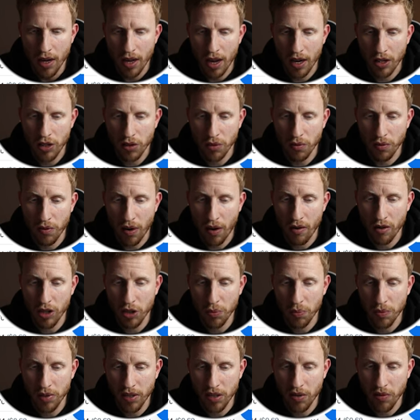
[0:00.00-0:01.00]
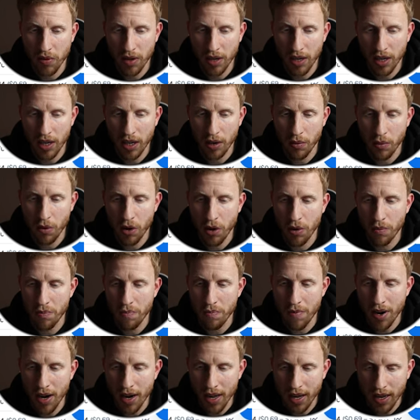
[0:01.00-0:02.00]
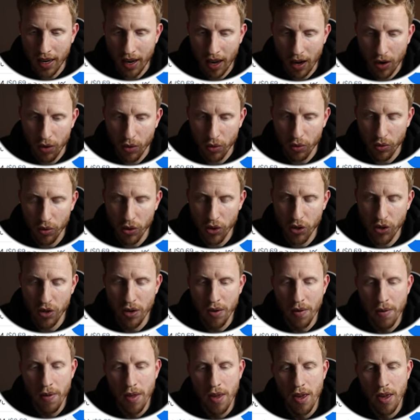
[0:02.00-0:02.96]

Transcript: That's a very specific keyword. Mini couch.